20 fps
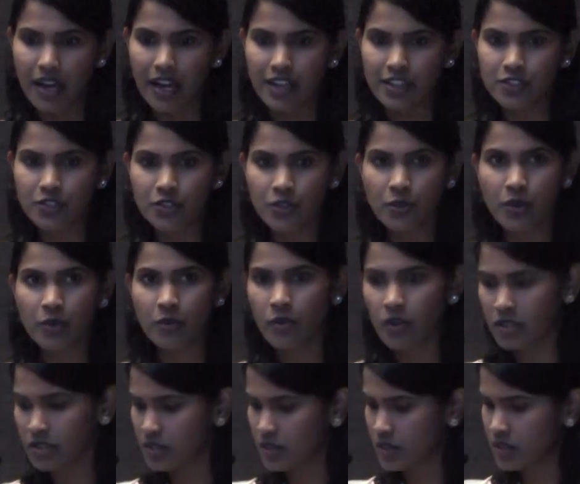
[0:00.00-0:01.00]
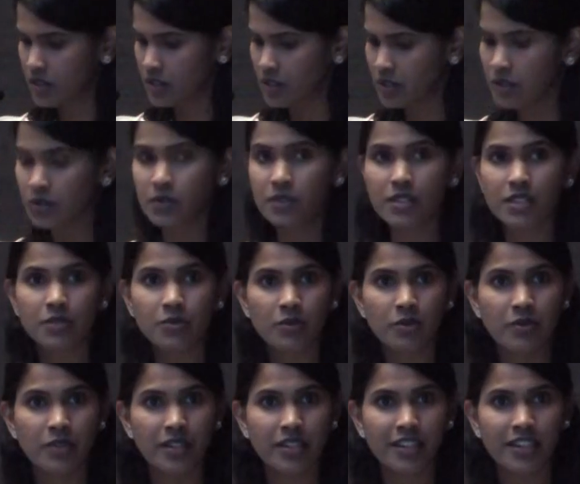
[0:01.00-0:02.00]
And so I want to conclude, as
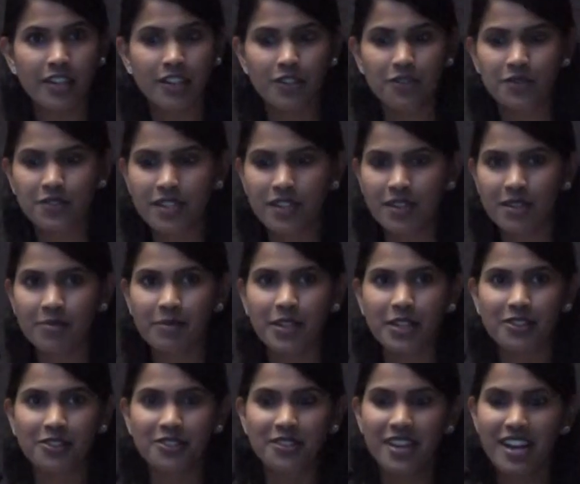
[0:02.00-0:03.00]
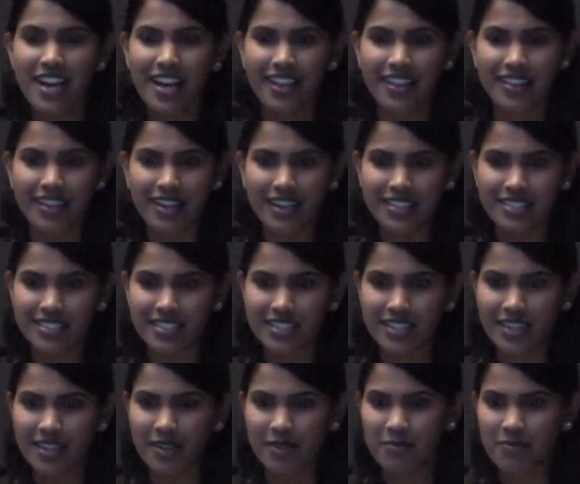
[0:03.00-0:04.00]
we're running out of time here, that
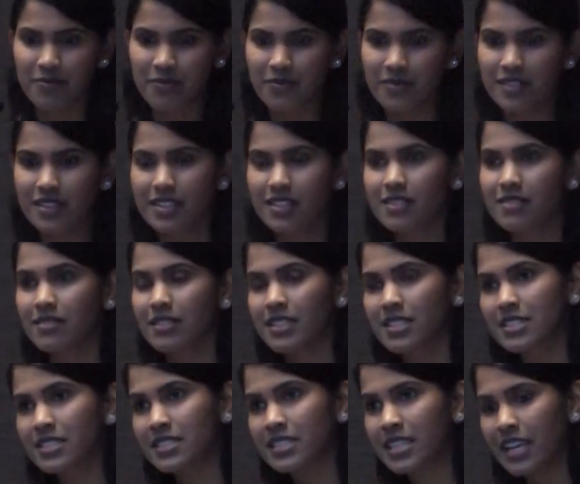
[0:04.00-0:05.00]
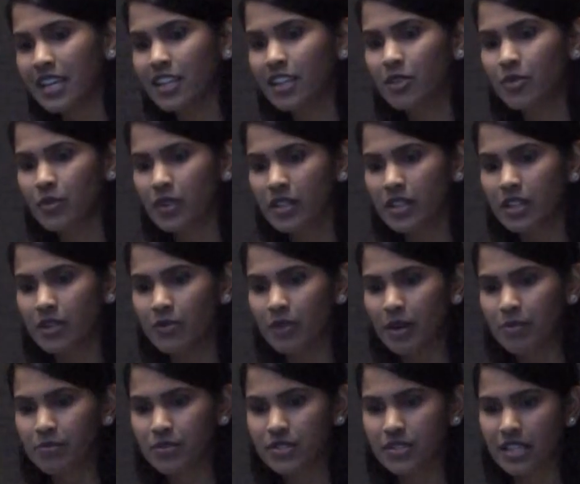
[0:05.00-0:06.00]
this data really
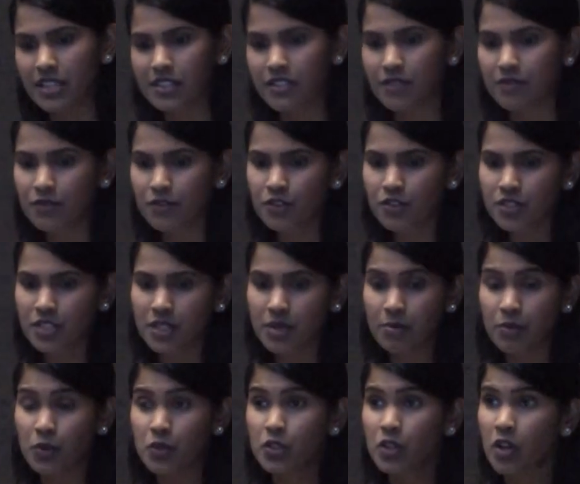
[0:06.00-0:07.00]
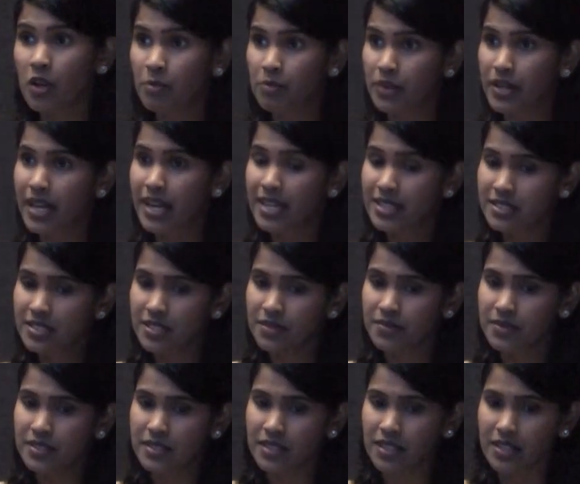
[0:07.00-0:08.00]
represent the first and the most
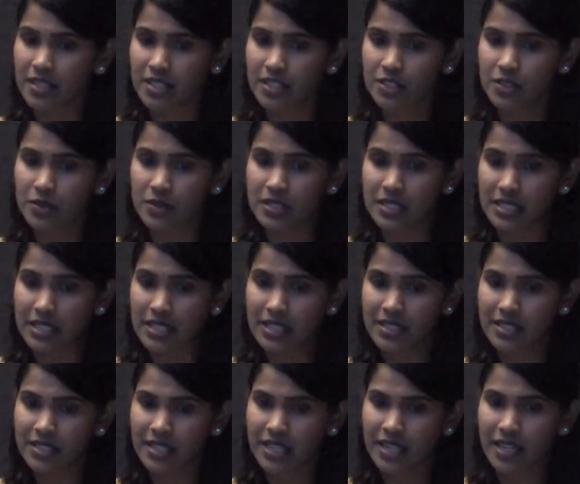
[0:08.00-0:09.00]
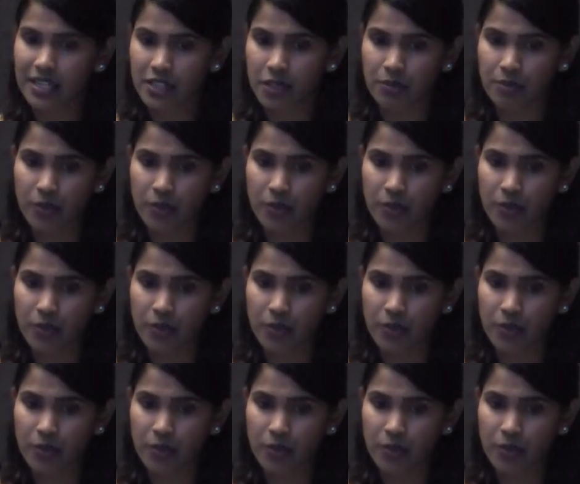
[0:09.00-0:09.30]
comprehensive study to delineate the